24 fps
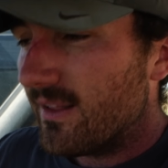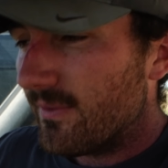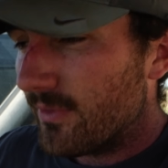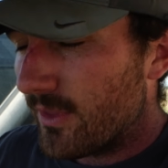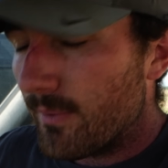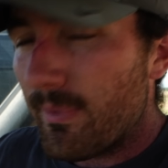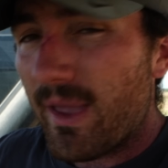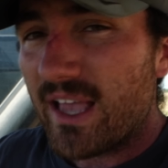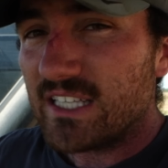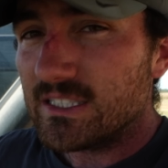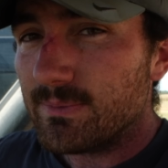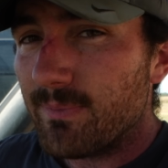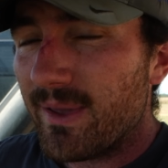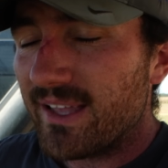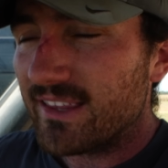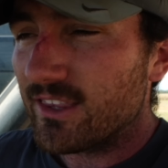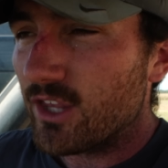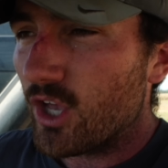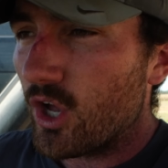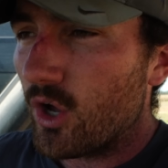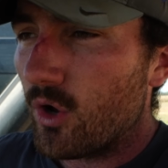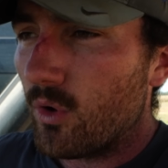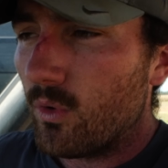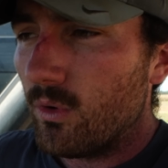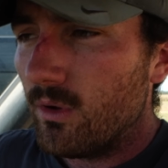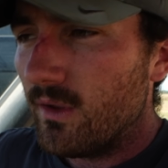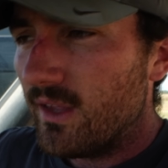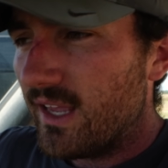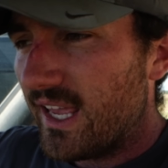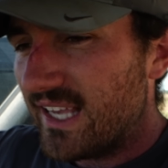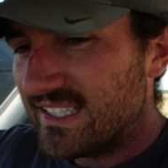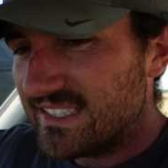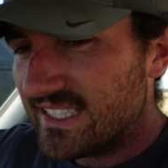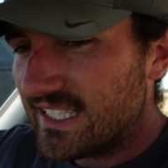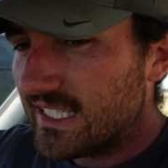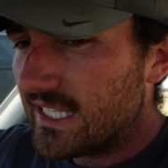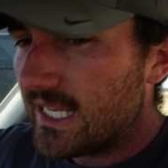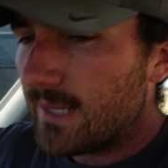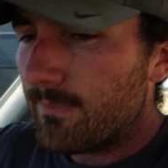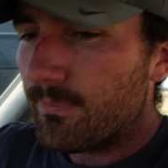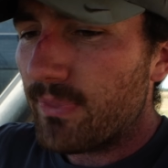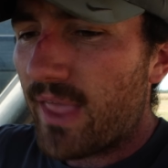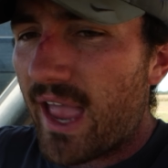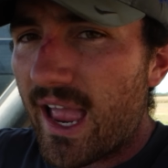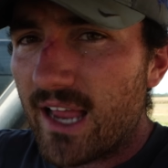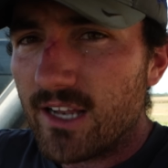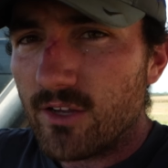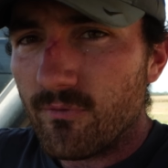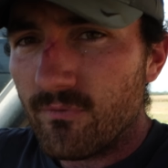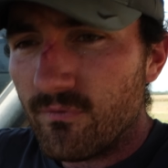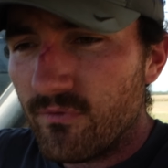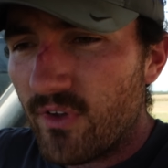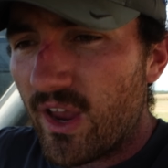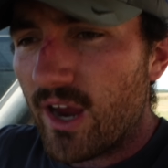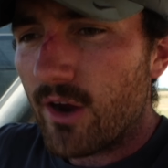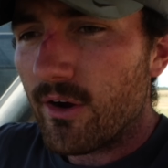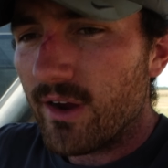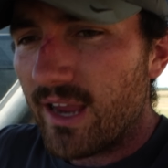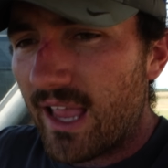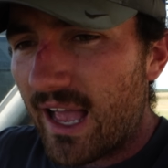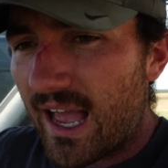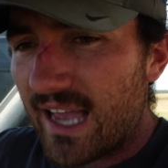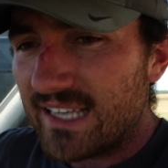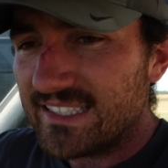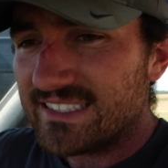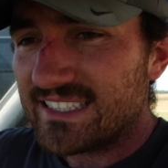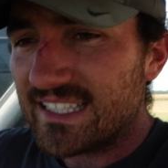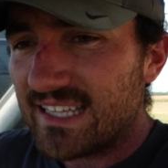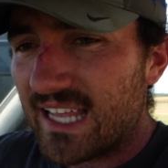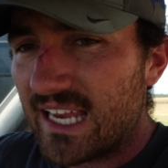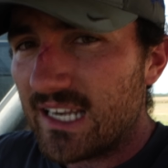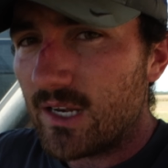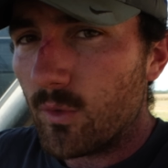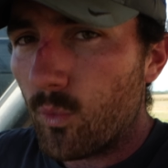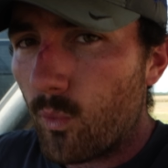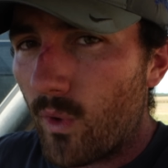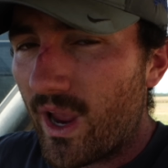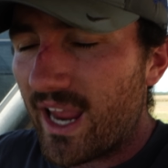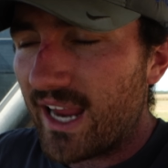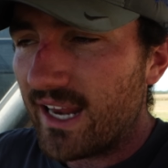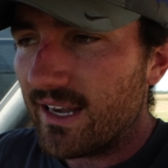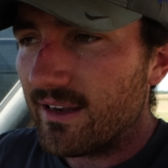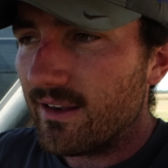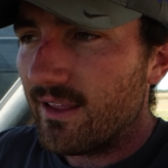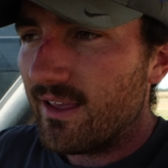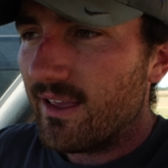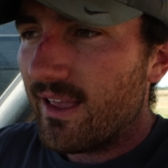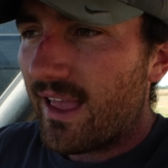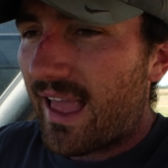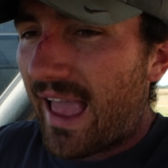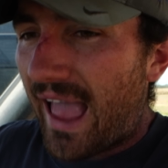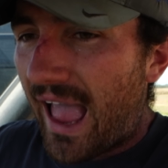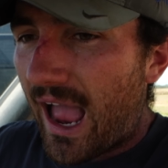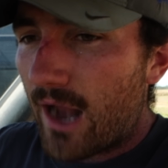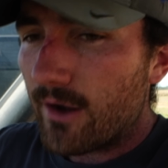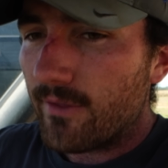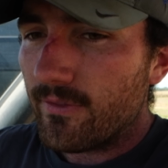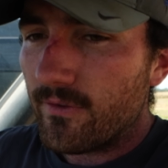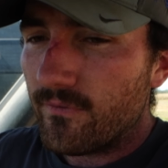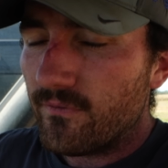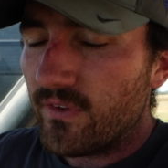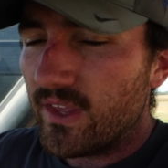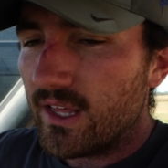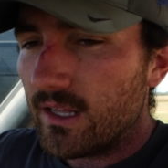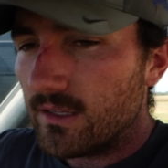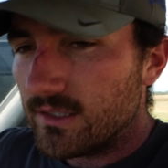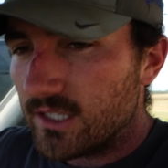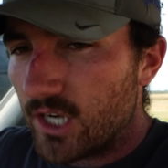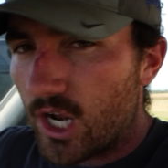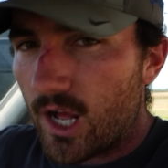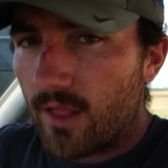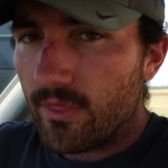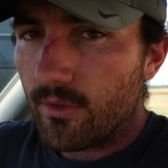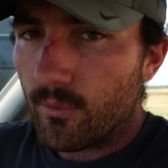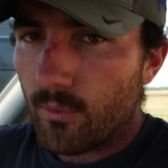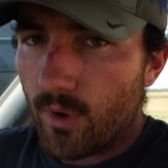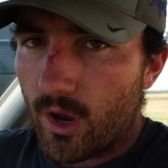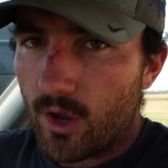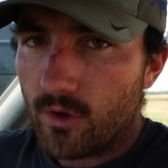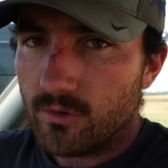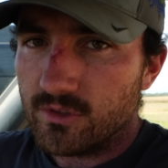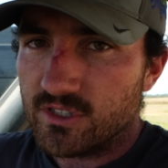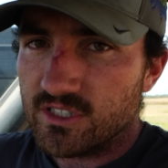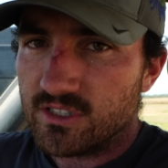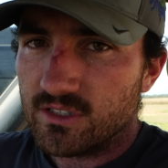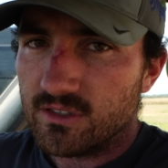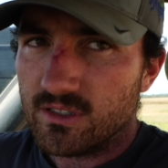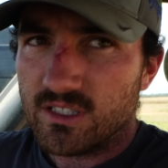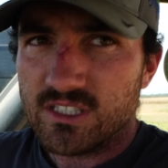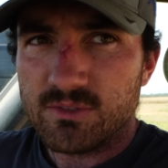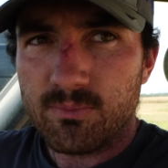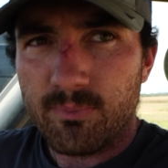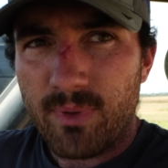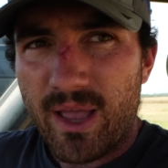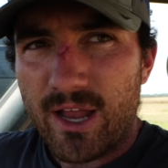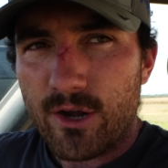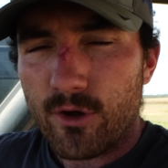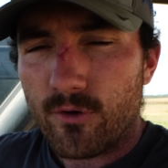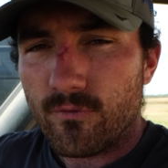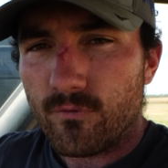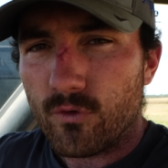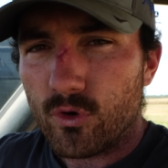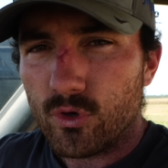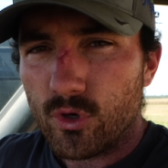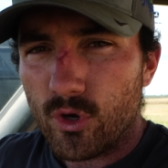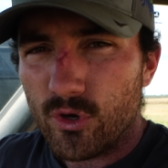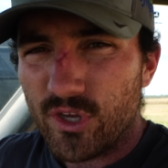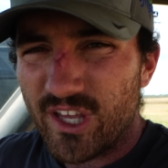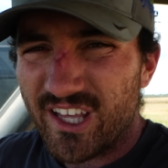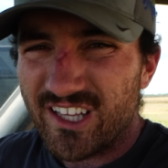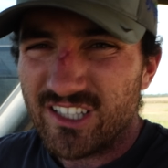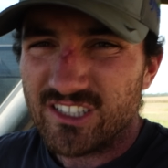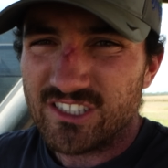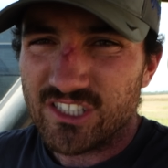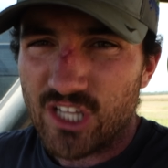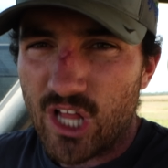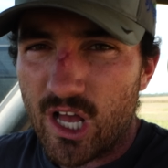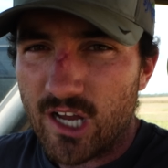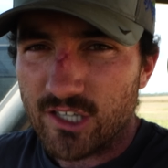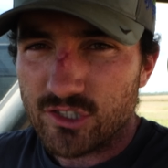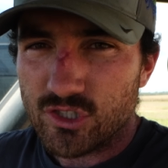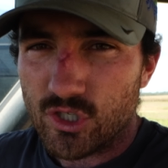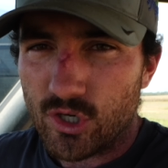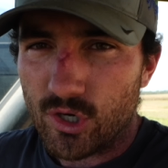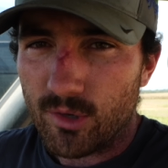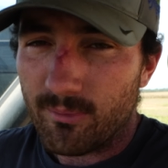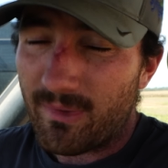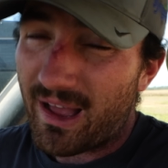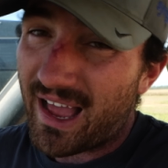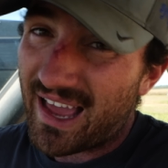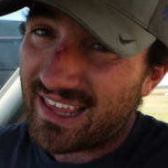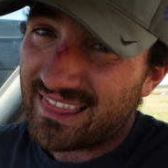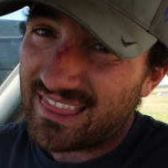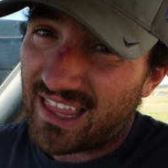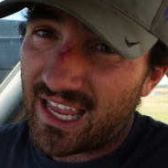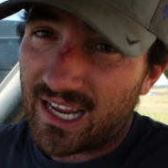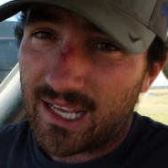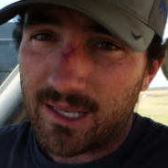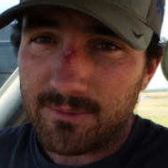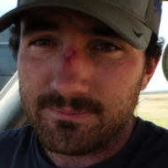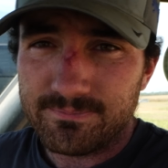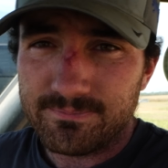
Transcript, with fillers: The best bet though is to keep that very isolated weight out of the field and on the roads. It's better for your yields long term, I think.